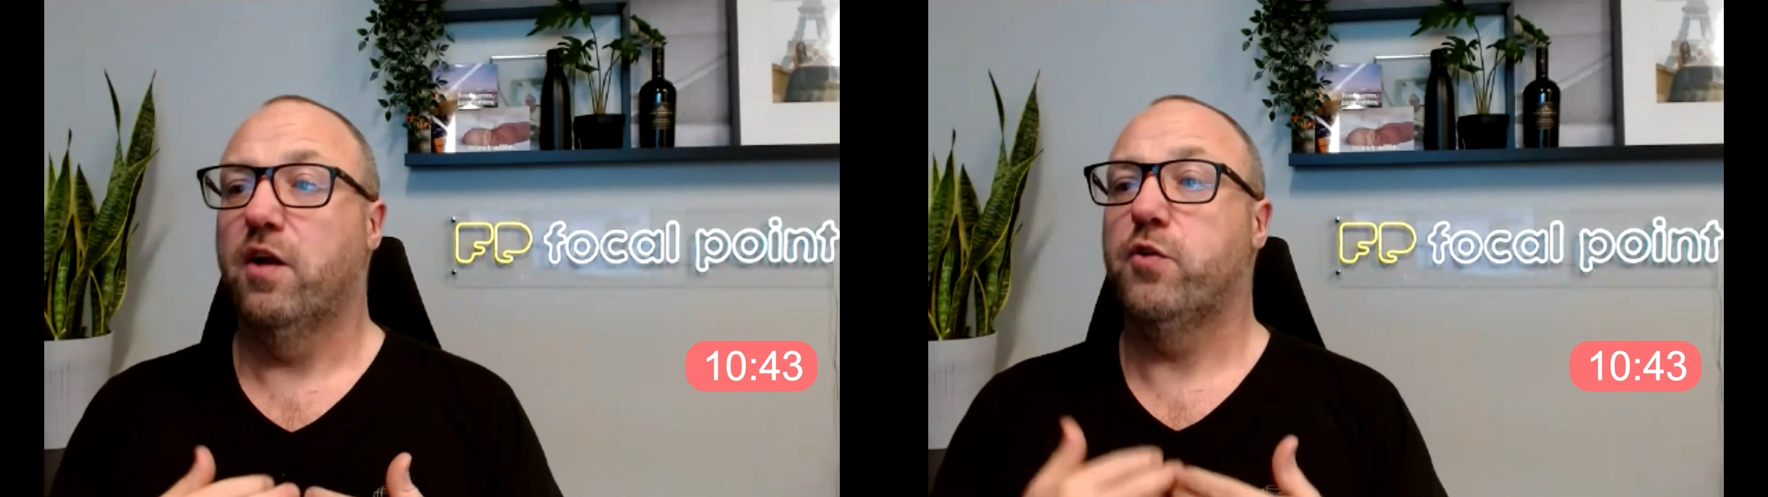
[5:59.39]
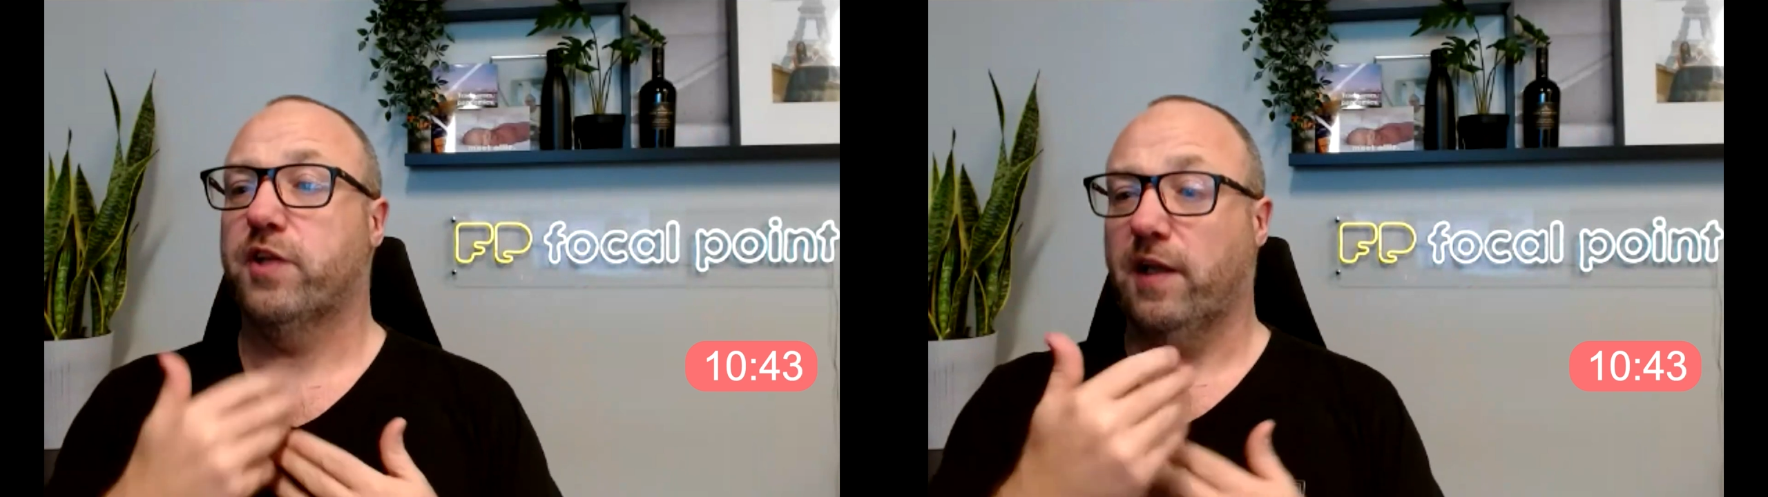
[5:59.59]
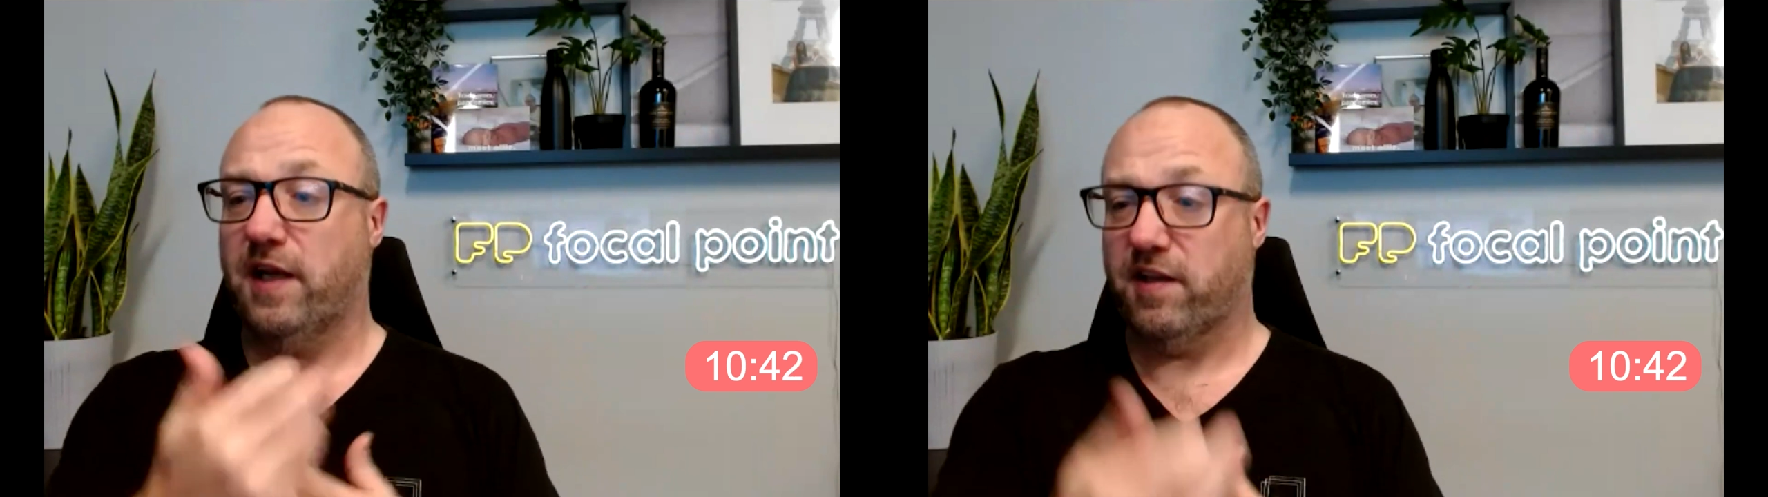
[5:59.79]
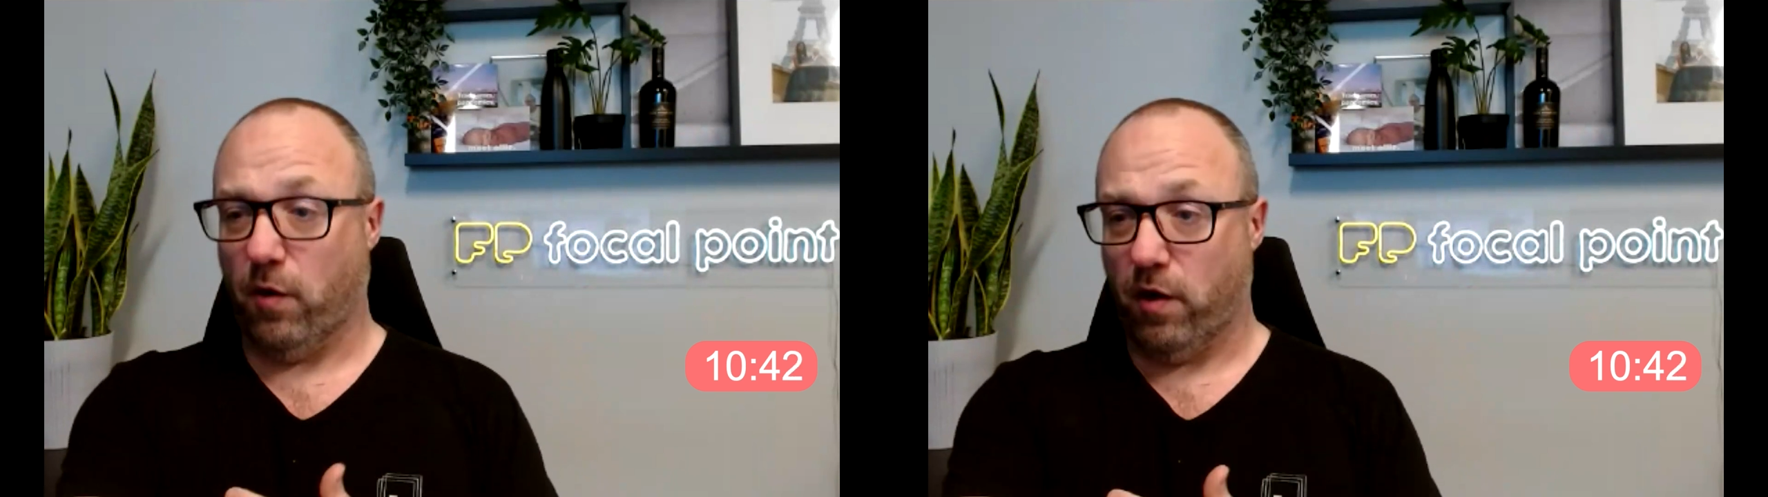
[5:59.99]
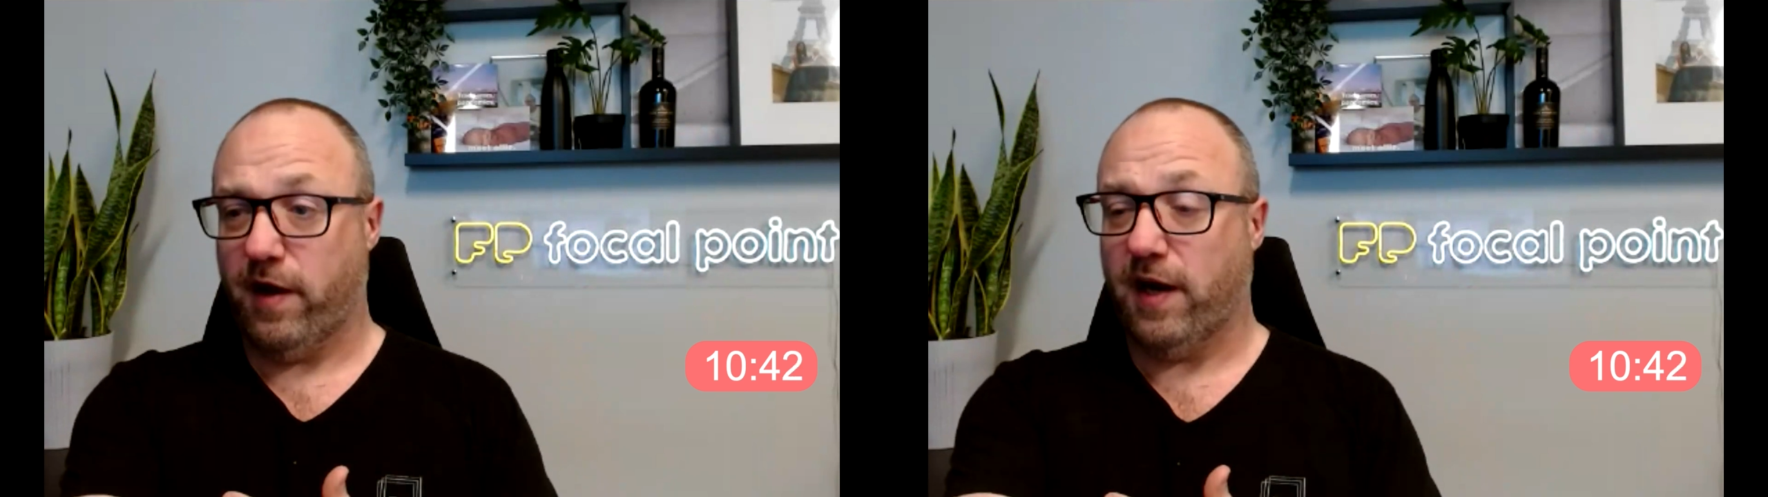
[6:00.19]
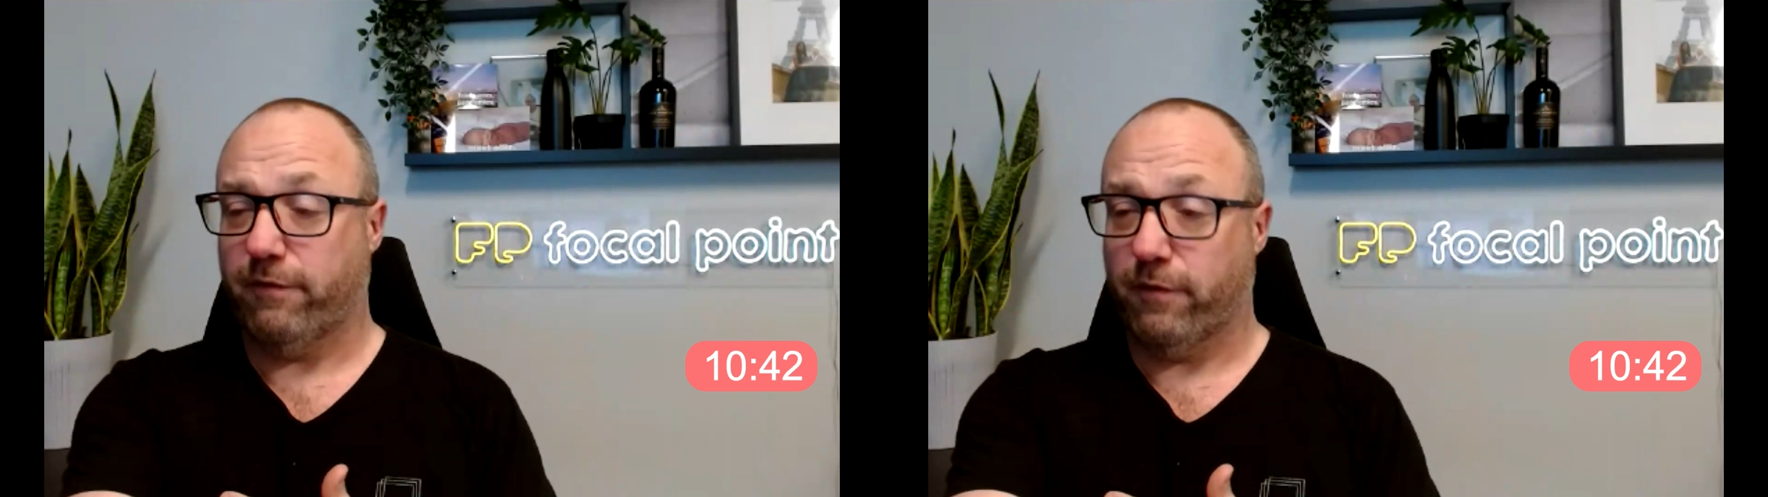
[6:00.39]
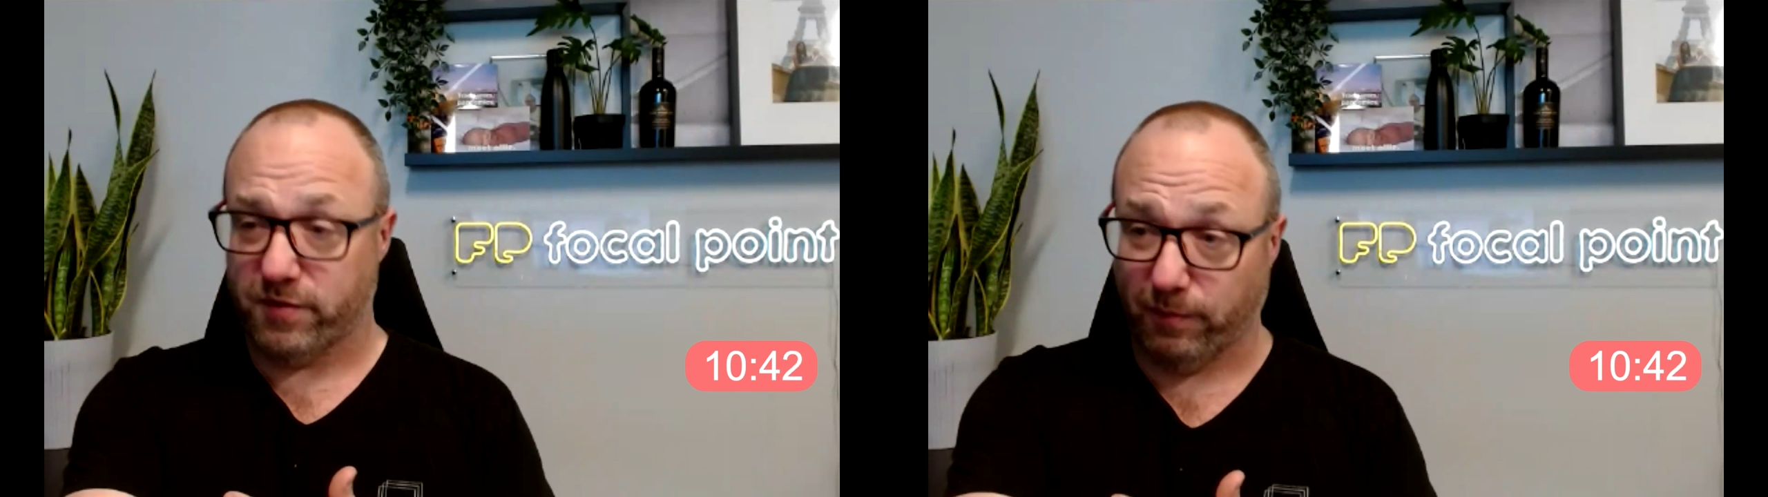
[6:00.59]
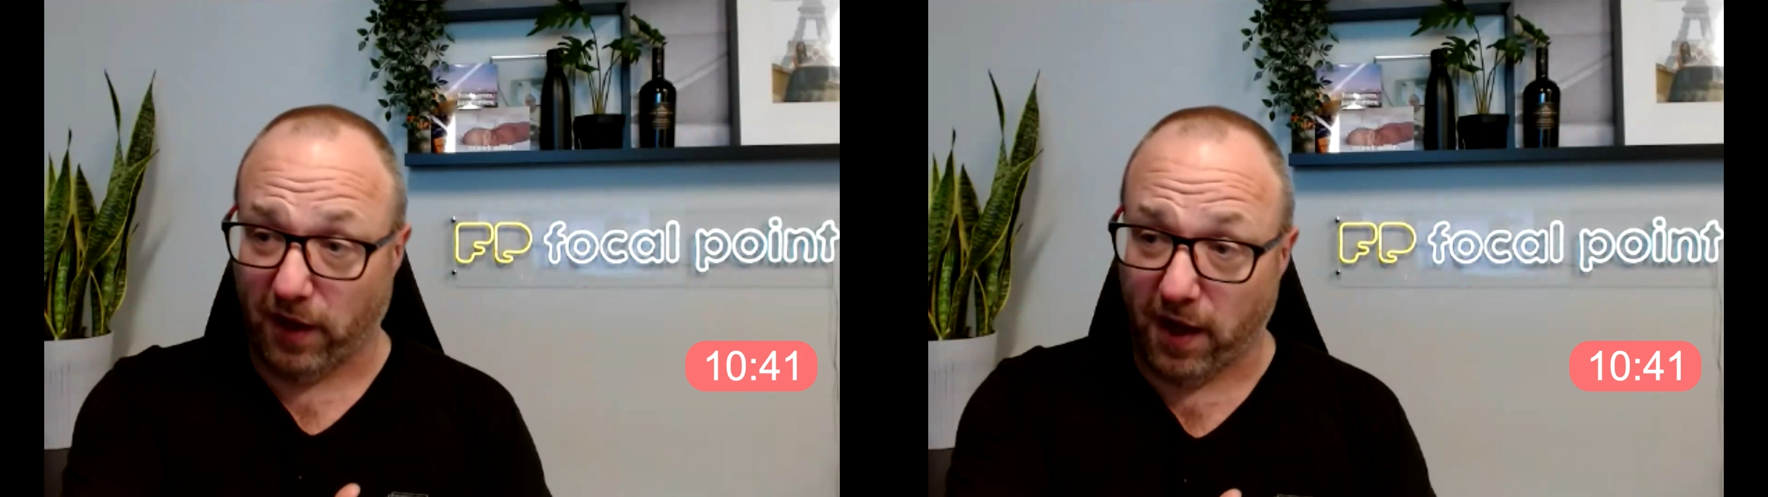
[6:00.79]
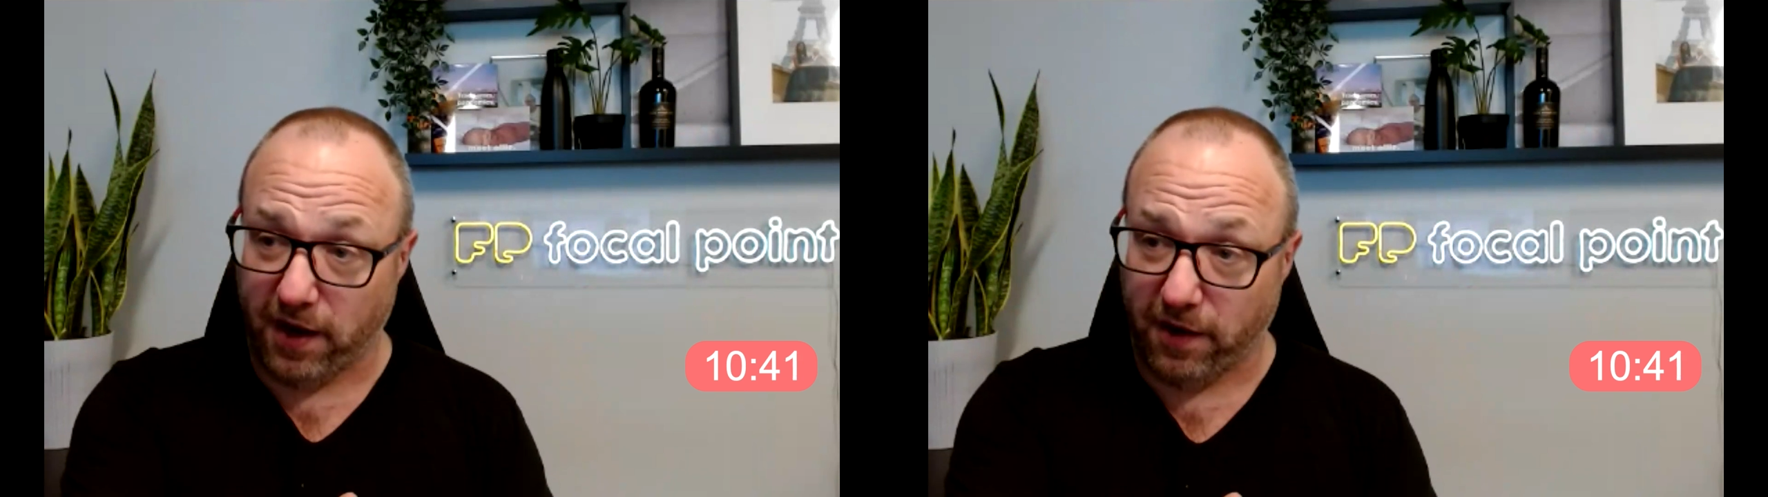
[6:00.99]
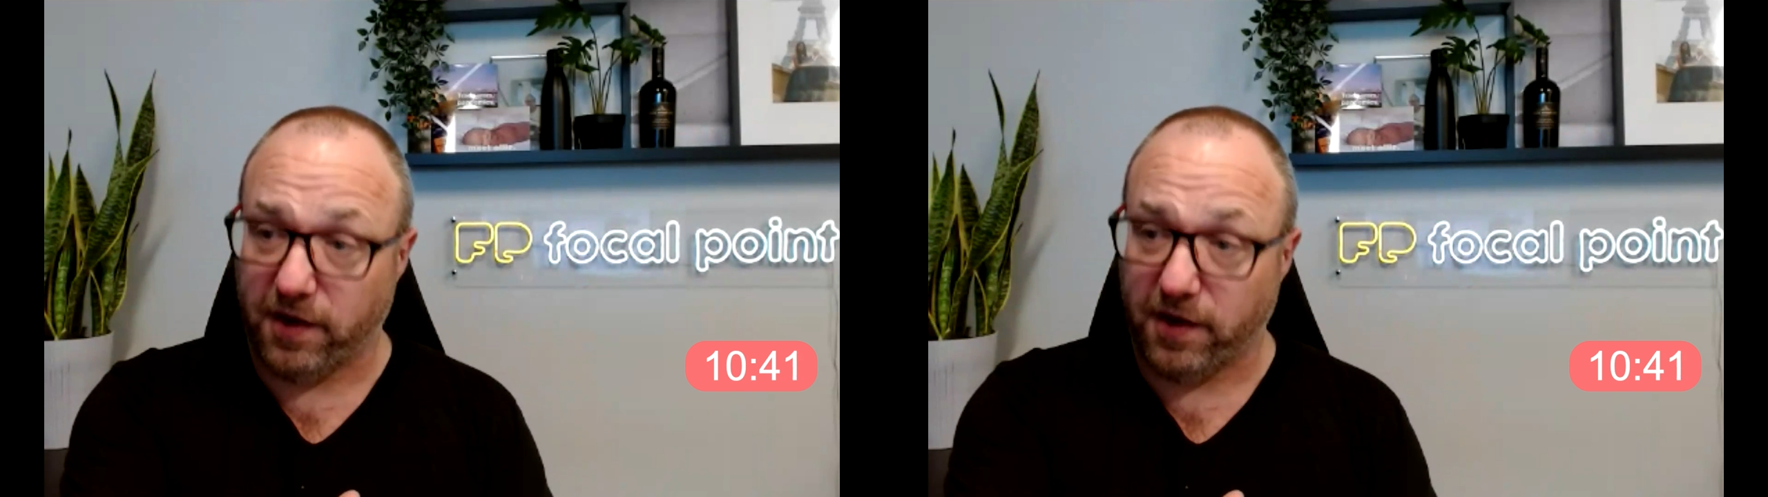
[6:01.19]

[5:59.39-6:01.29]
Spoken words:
you select an artifact for the supplier,